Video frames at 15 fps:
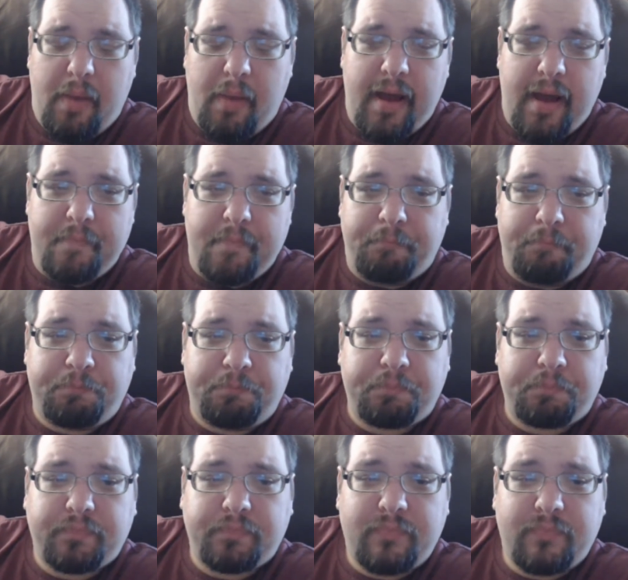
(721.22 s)
But
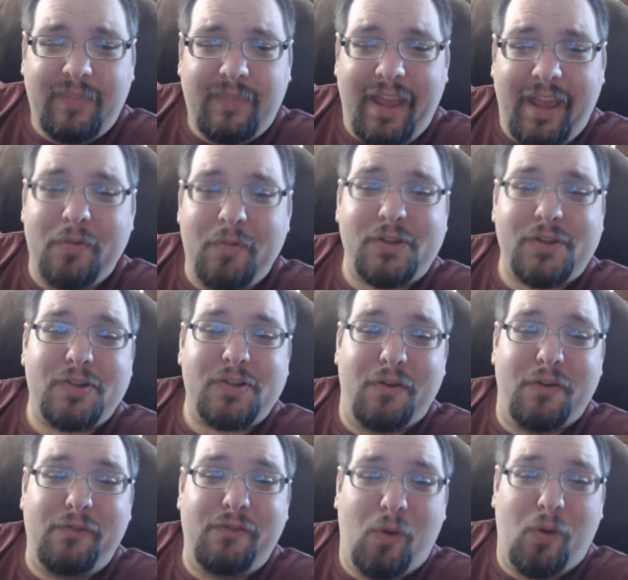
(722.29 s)
it was
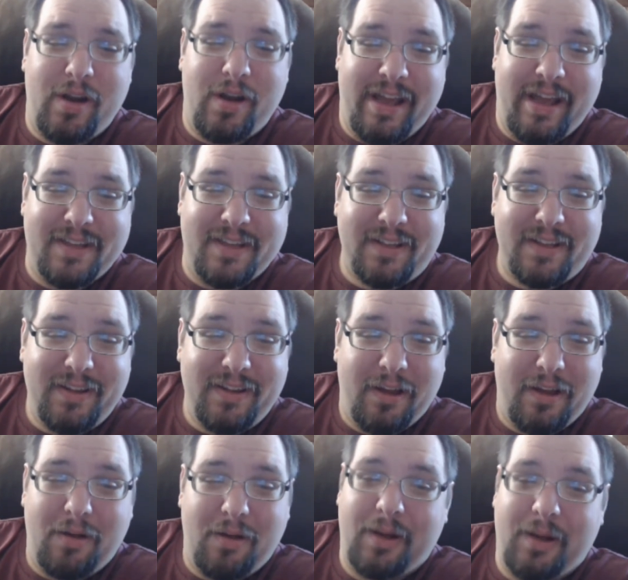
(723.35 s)
also 4 disc.
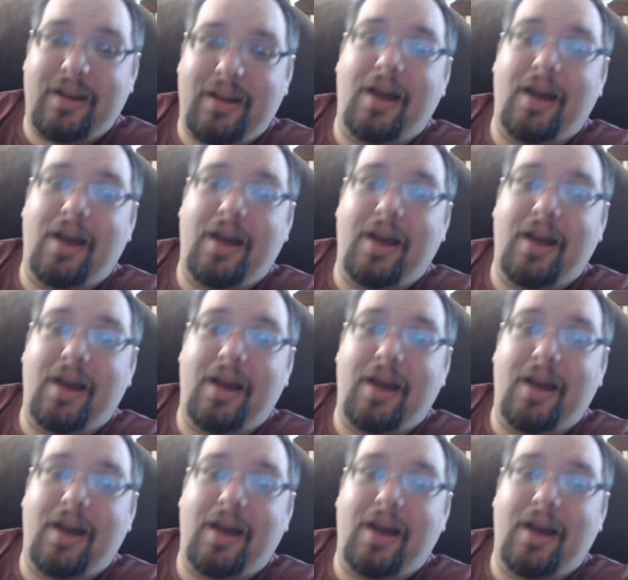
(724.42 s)
Oh my